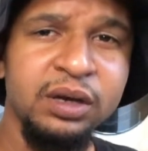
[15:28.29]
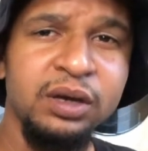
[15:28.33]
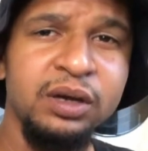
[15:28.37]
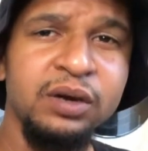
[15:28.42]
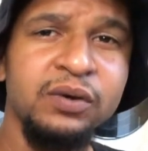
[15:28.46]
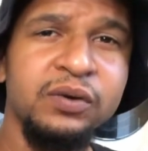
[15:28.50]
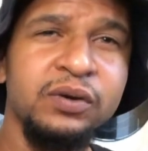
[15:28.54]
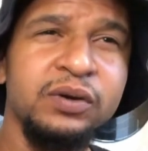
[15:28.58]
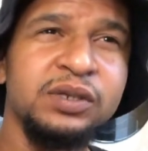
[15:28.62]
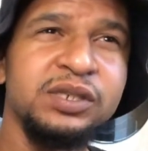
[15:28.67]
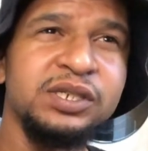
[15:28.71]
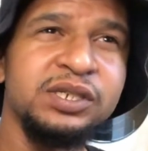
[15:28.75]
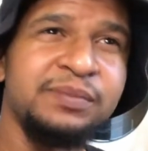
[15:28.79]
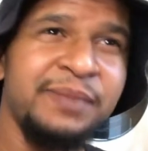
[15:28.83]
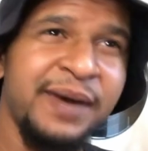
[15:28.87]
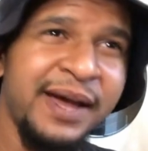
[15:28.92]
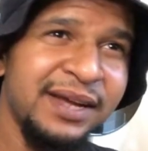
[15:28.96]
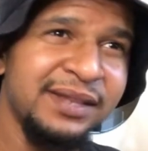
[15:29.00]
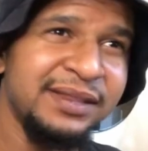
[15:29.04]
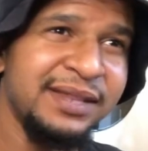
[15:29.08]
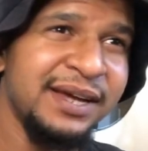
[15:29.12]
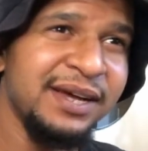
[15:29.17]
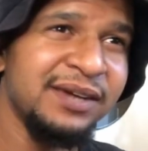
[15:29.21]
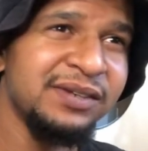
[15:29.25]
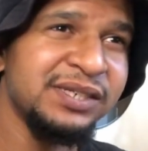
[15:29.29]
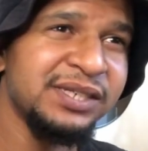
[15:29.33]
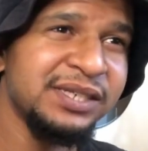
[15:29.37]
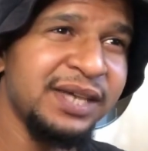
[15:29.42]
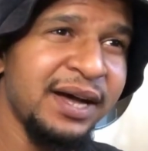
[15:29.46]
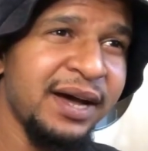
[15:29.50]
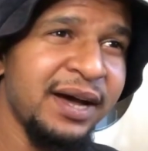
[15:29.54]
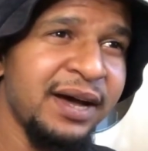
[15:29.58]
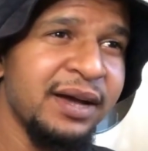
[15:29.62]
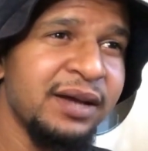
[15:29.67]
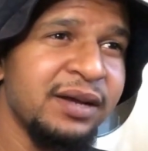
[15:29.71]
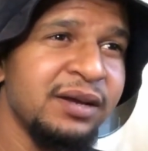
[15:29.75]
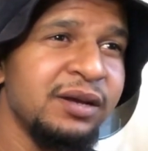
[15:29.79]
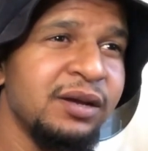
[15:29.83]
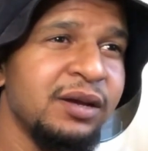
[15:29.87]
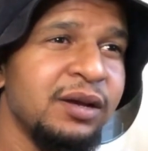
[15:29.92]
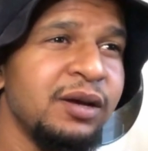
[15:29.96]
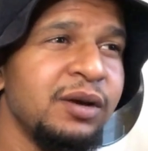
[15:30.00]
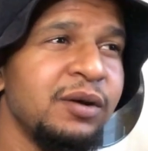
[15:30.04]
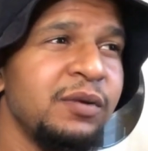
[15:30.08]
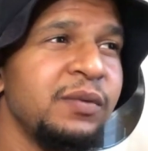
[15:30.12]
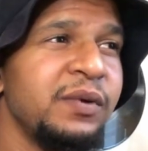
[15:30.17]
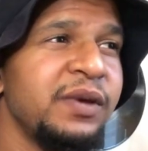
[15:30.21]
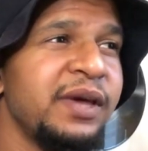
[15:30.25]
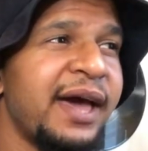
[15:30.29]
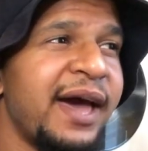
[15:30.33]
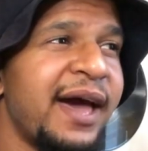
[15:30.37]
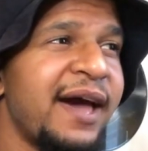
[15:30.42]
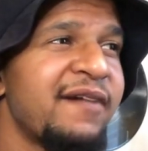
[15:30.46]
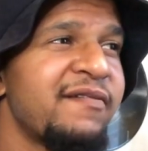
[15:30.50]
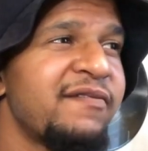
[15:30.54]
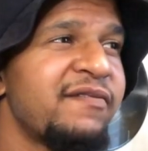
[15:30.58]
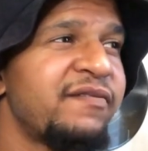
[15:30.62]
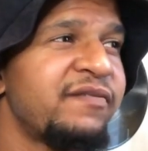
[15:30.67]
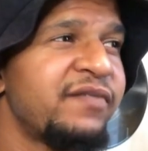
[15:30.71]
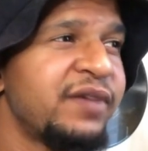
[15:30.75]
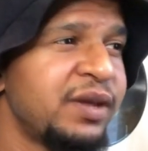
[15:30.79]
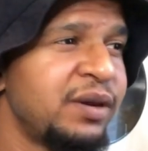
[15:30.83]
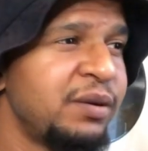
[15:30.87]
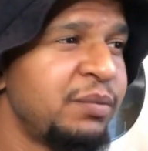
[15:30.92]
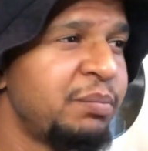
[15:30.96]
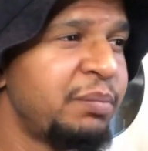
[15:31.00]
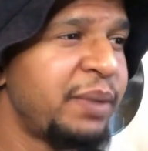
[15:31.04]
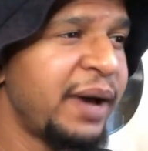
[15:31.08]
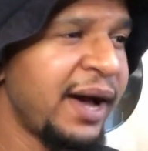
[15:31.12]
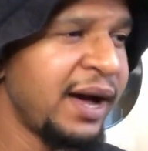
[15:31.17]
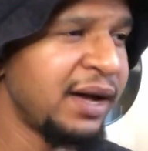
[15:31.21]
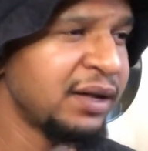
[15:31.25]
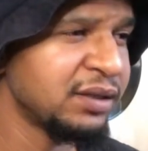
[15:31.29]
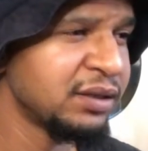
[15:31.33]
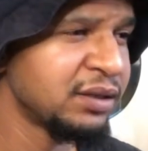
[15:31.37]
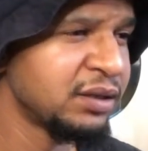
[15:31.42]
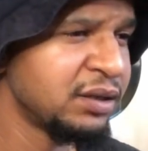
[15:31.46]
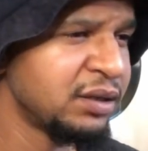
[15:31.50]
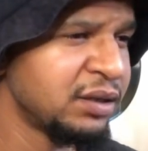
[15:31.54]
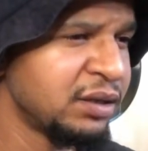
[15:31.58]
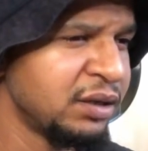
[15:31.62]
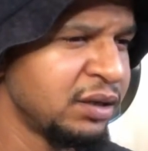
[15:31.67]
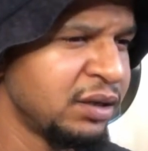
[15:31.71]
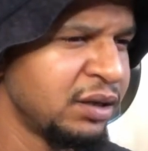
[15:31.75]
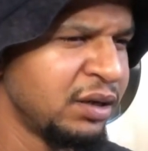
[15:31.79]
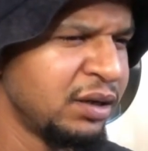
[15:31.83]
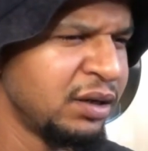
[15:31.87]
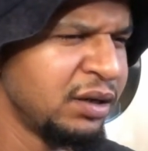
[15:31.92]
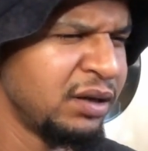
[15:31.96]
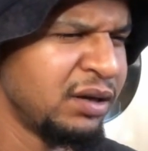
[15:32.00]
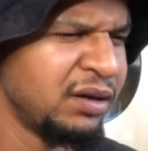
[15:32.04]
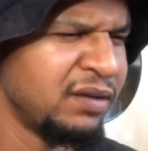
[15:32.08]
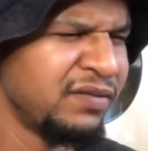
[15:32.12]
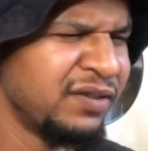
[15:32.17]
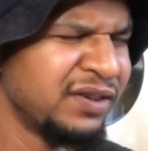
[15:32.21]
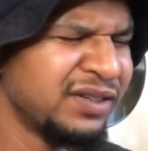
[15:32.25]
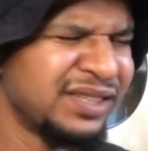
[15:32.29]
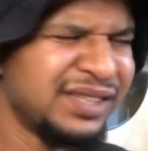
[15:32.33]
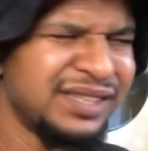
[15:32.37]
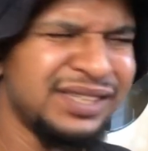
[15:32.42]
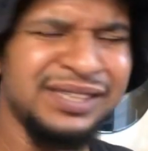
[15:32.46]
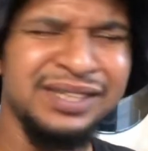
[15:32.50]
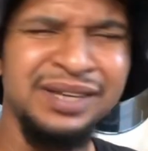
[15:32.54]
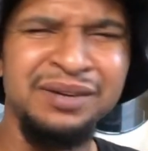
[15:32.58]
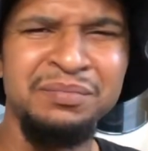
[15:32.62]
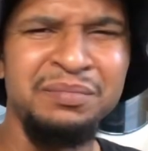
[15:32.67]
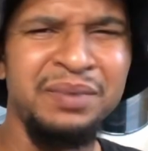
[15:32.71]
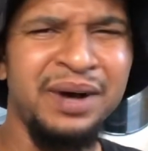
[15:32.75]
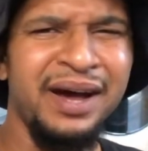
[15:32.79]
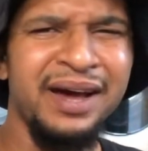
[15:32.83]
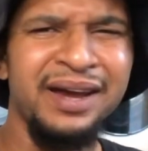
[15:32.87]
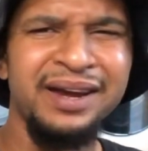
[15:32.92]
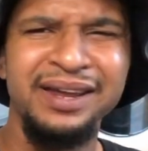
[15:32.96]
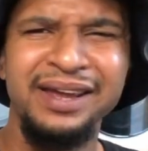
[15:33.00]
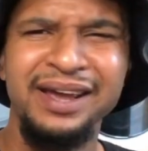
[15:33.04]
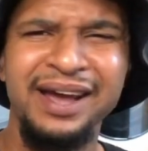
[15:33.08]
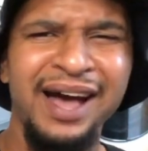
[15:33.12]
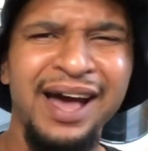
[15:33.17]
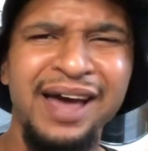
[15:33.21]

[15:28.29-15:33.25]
And on the SmackDown side, we have Finn Balor versus somebody.